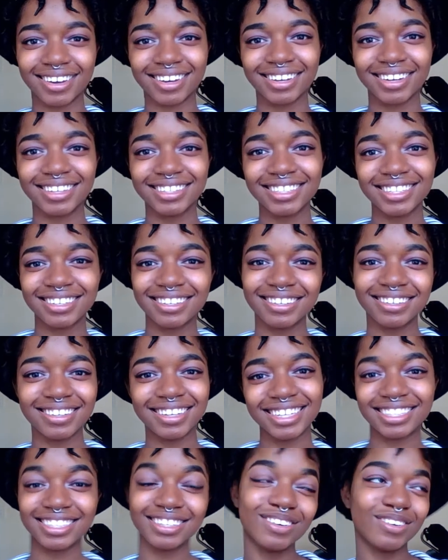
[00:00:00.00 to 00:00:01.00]
one? So
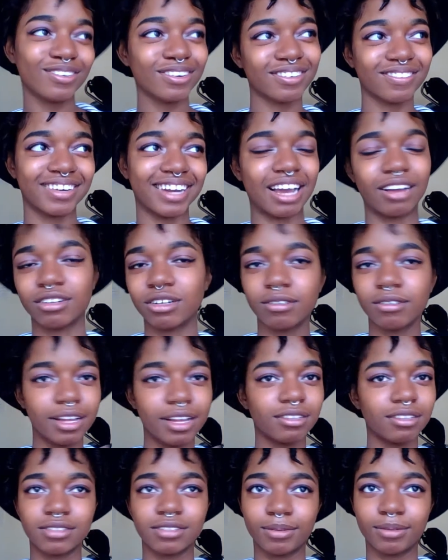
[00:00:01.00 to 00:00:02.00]
it's in the horror one now.
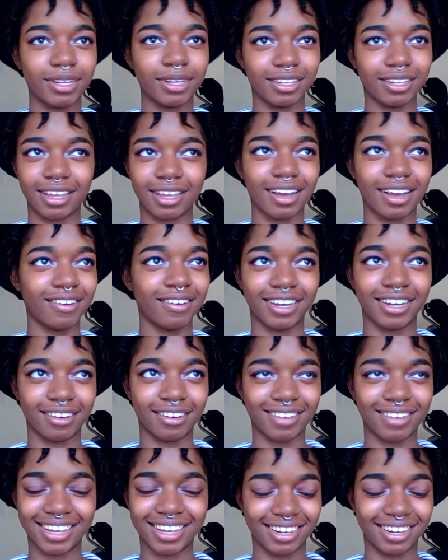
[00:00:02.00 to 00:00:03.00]
Don't tell me anything. I already
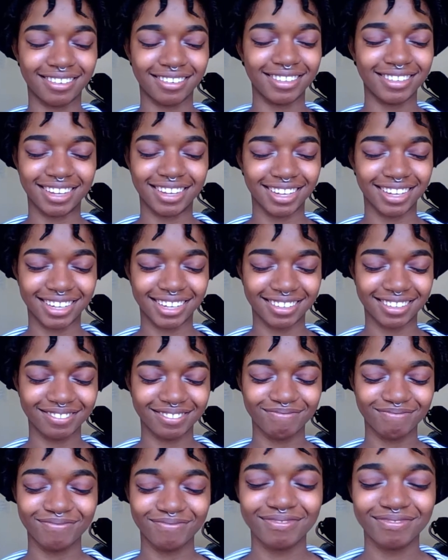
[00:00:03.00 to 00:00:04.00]
know. I get it. Yeah, I get
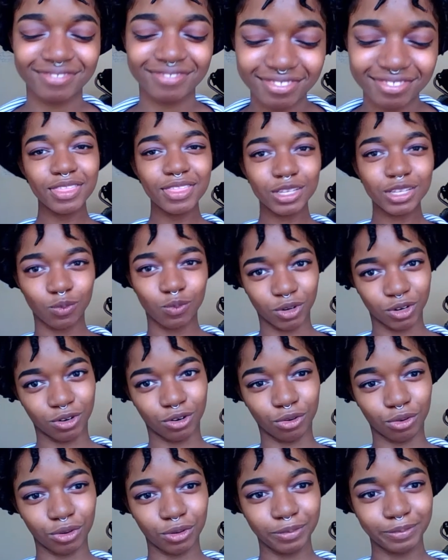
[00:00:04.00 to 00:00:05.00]
it. In this
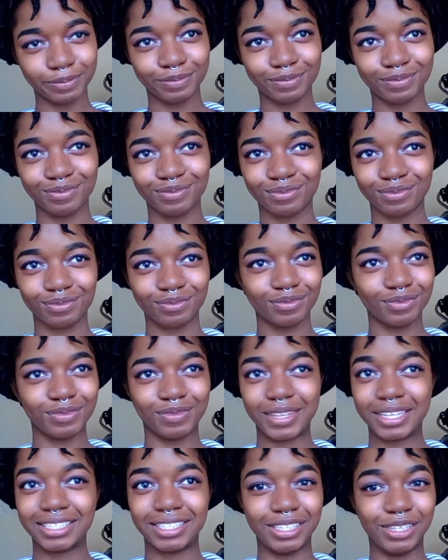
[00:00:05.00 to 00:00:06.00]
world,
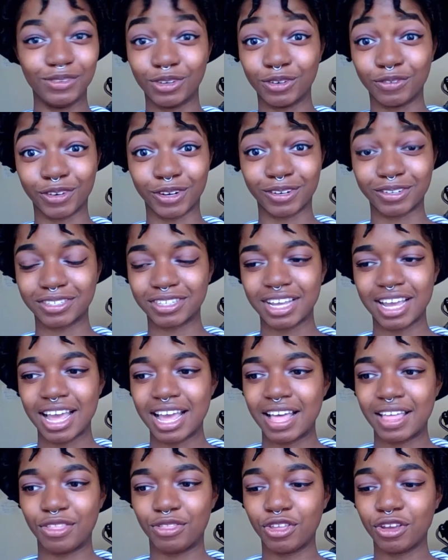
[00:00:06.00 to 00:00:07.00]
this universe,
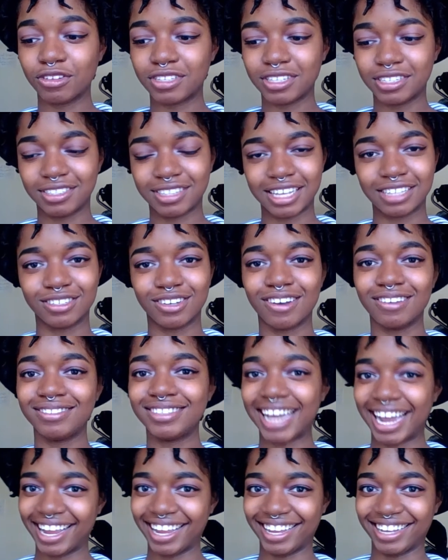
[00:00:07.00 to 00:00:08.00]
there's these things called
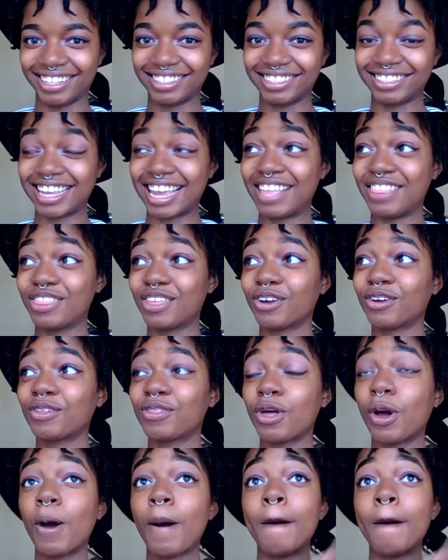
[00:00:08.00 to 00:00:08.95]
Titans, and they're